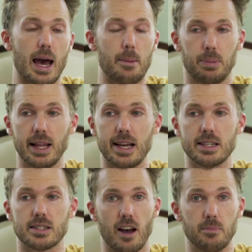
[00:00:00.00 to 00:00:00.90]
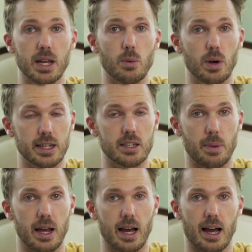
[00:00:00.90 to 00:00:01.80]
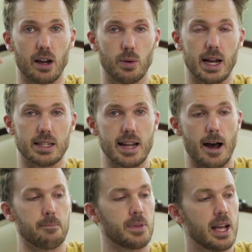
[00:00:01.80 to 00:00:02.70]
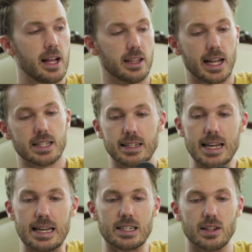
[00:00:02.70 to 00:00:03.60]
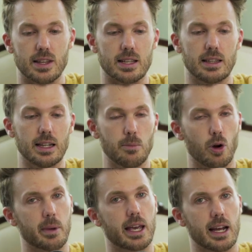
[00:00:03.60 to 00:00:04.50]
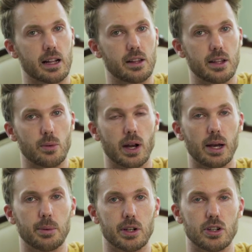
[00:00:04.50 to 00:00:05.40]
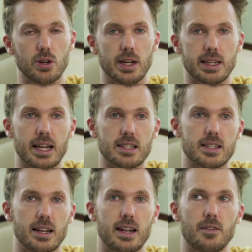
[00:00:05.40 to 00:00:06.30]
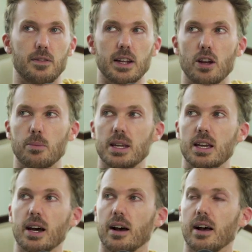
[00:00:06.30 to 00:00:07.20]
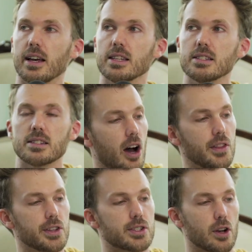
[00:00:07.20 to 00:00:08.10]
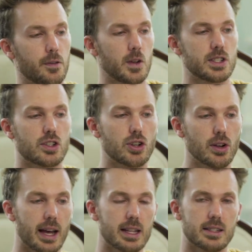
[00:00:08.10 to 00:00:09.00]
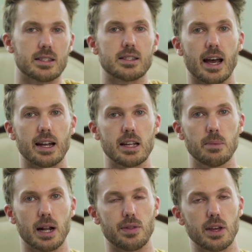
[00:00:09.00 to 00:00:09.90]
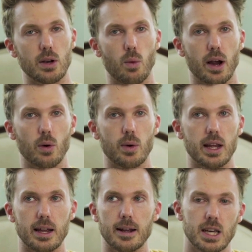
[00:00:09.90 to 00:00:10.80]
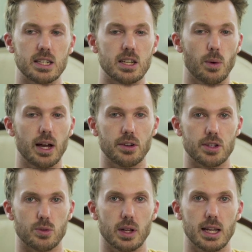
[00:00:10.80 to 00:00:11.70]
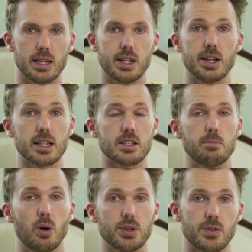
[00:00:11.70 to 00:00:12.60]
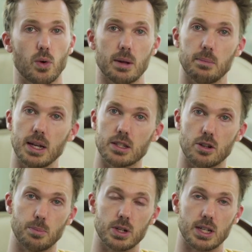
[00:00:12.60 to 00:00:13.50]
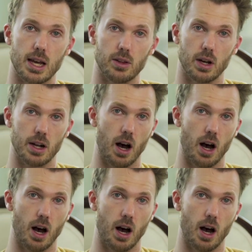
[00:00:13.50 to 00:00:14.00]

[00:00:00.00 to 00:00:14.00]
that place of being willing to pay higher rates. Now, Let's dig into this a little more mechanically than we are able to do in that Sunday video because on the surface, sure, that's exciting, but I think where we get derailed is really in the nuts and bolts of what it means to put together an